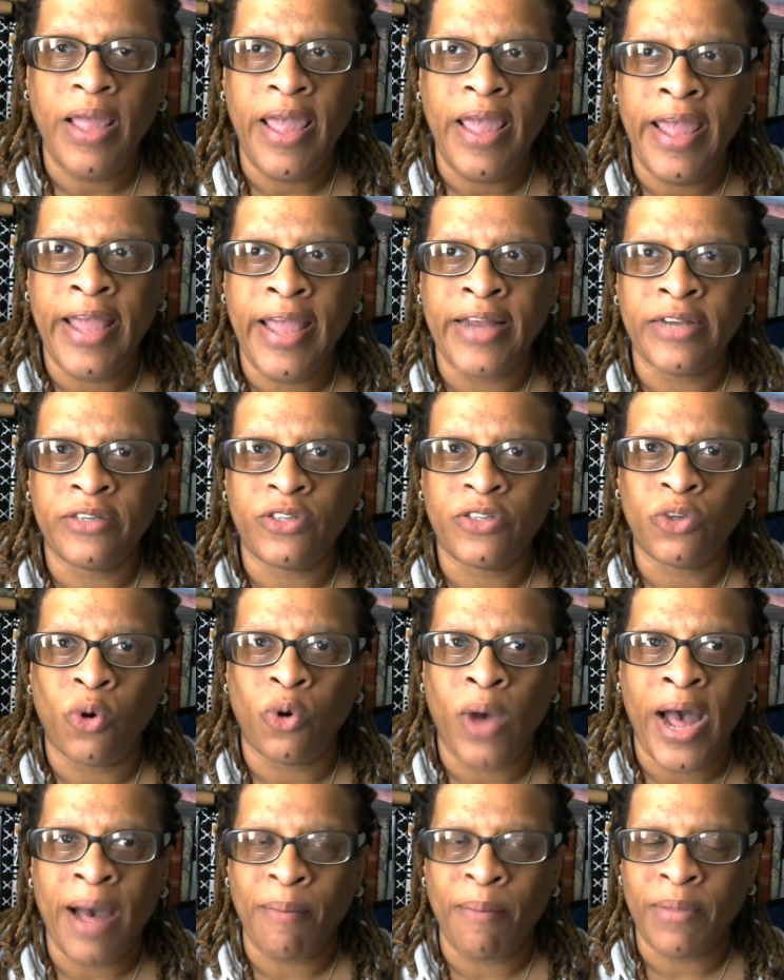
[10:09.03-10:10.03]
And
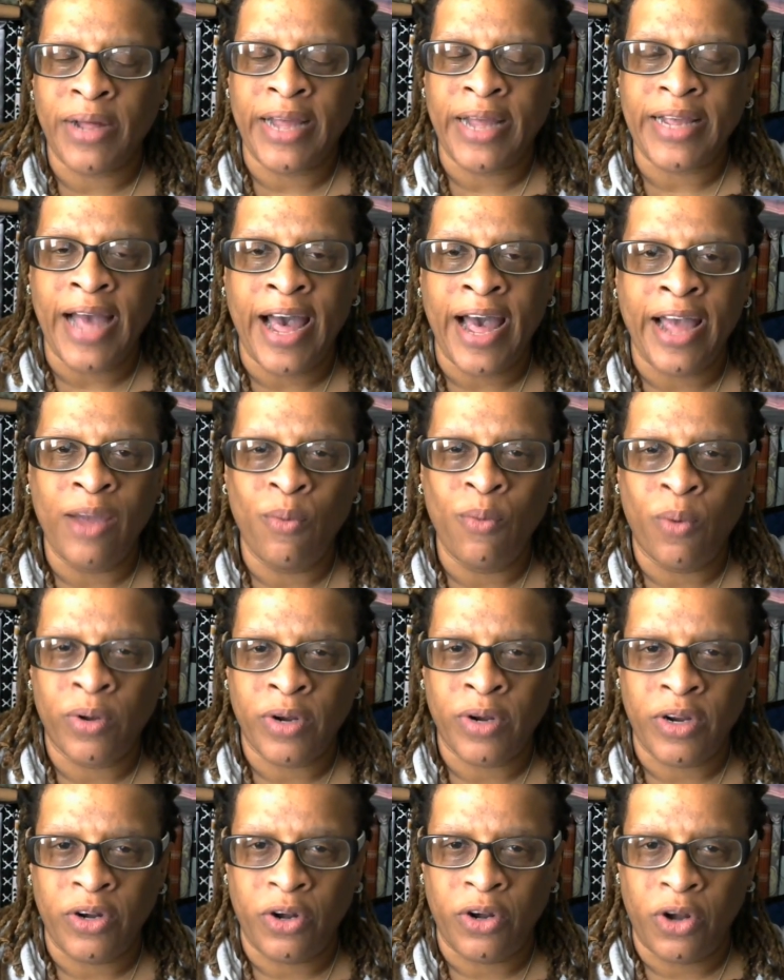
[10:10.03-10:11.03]
so I'm like, I
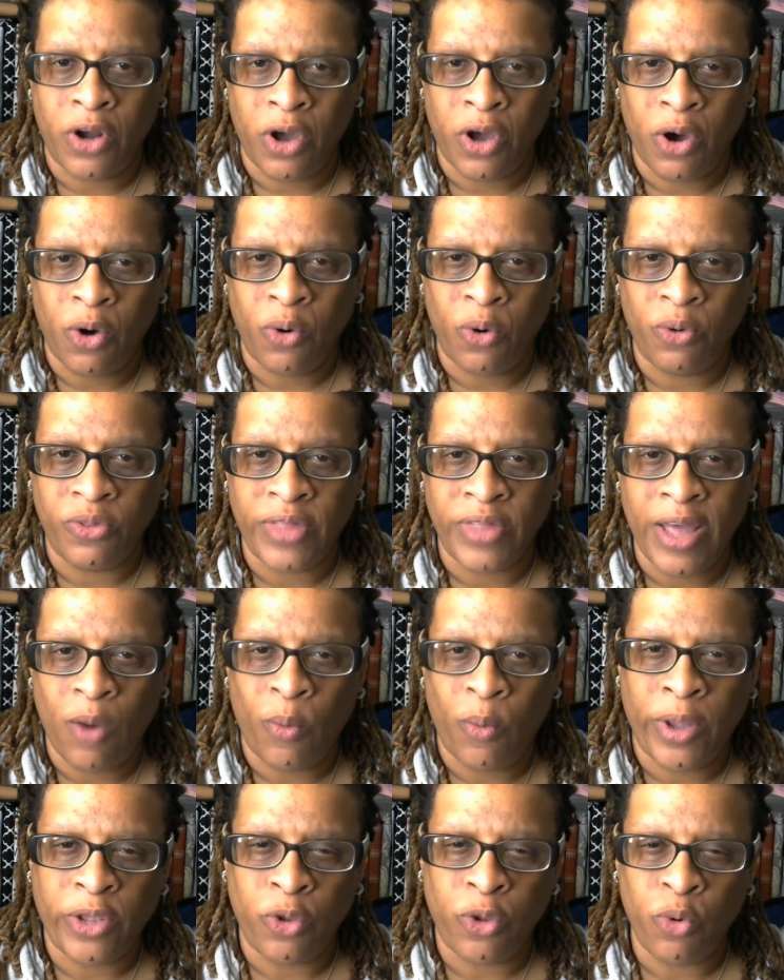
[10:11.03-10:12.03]
want to know that
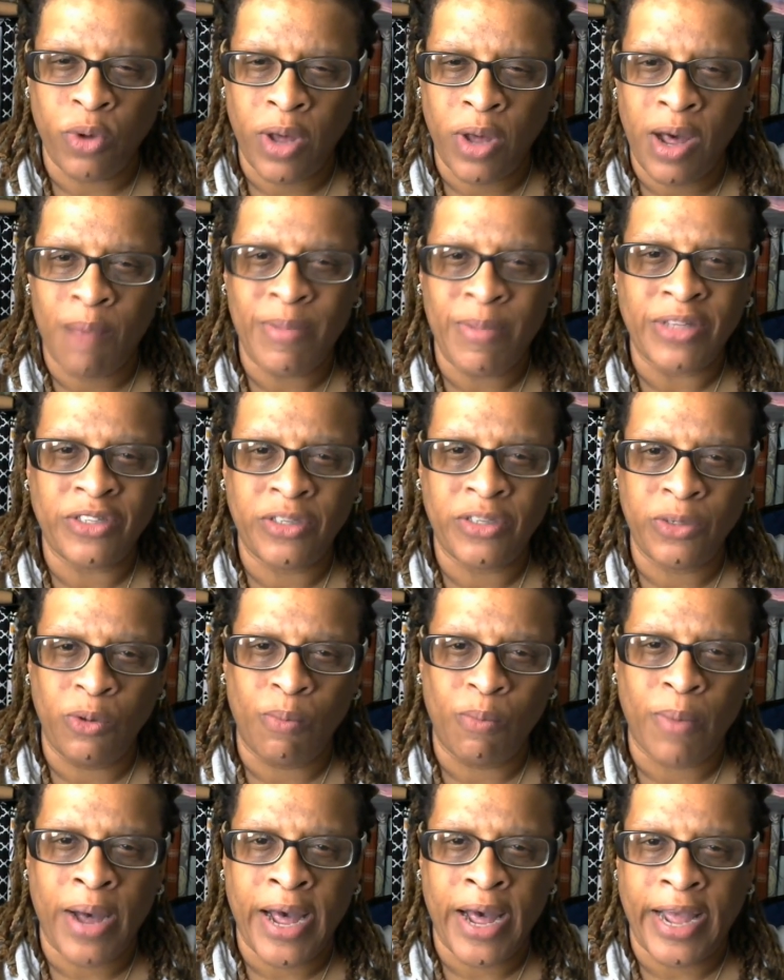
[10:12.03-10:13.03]
when you come into
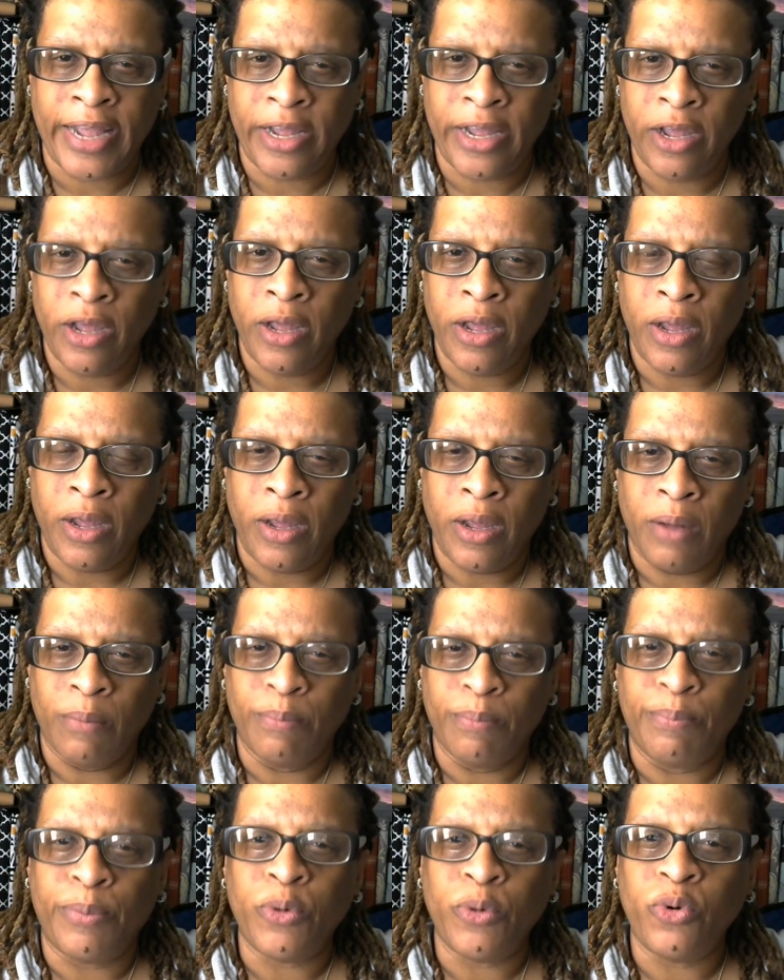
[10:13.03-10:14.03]
my
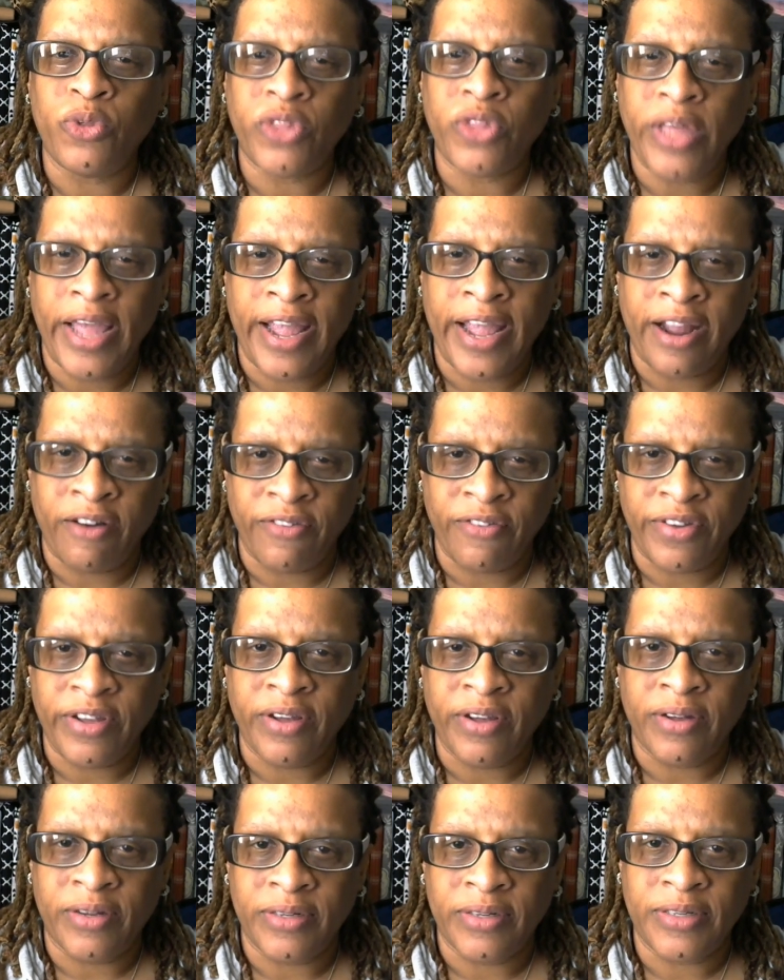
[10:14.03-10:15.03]
booth
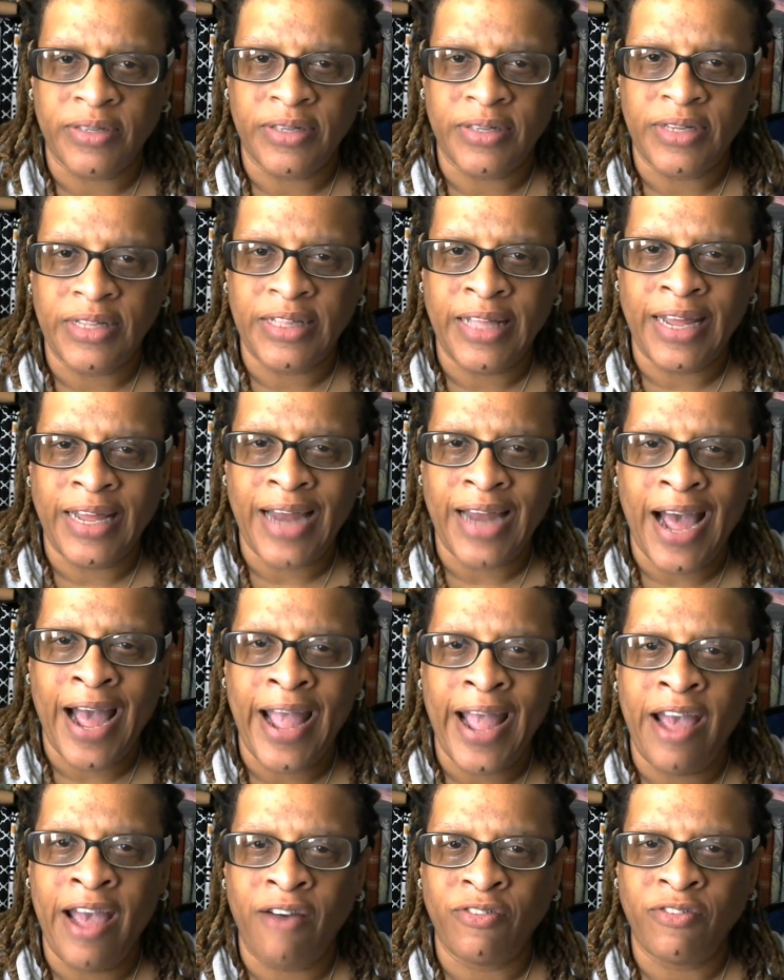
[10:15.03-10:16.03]
area, that I
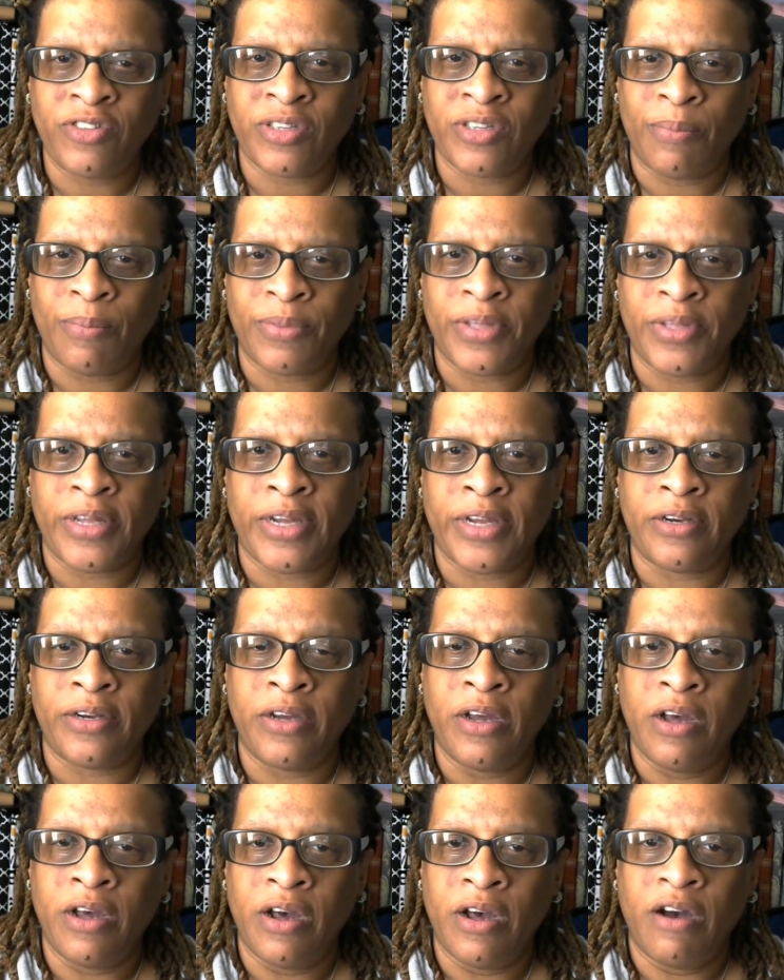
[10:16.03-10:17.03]
have something
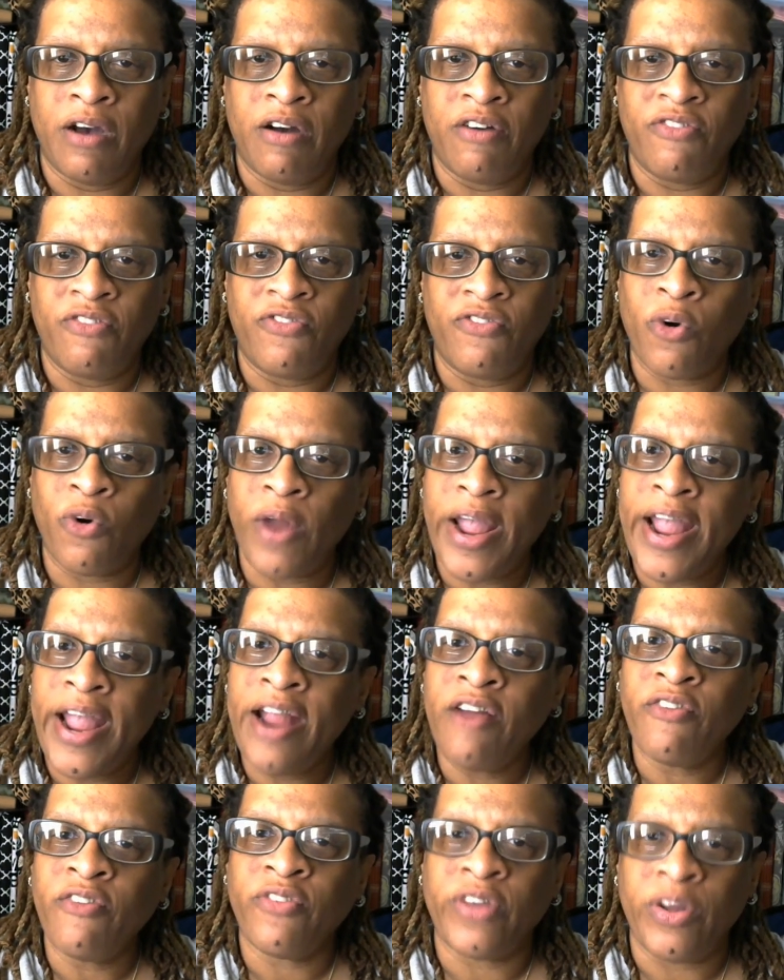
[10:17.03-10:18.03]
for
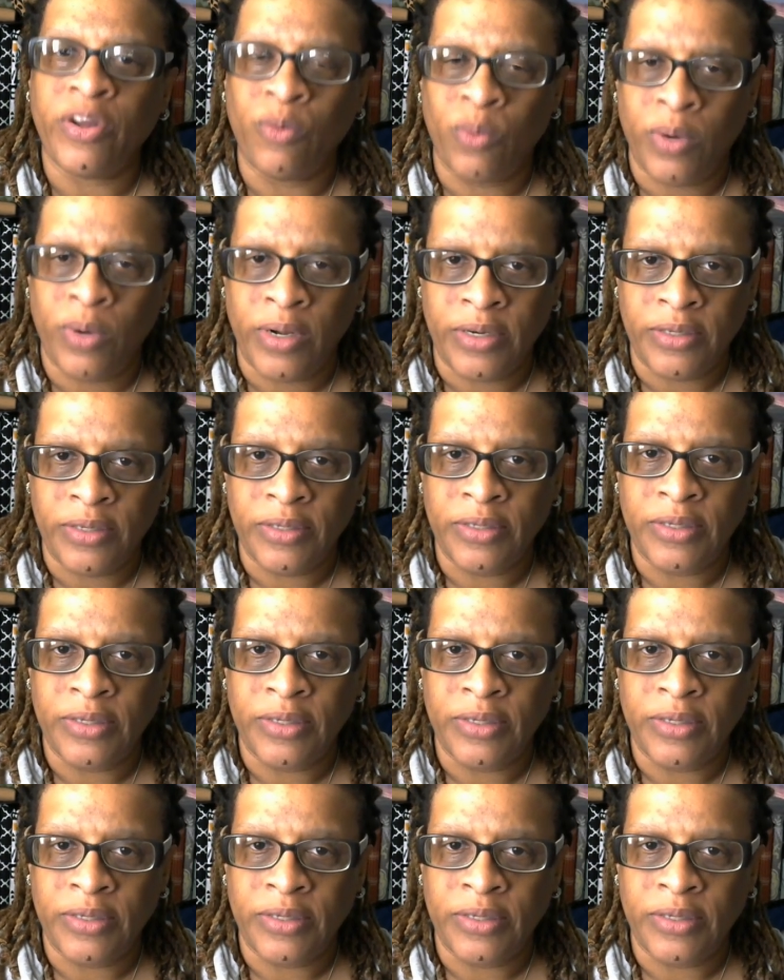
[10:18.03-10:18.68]
everyone.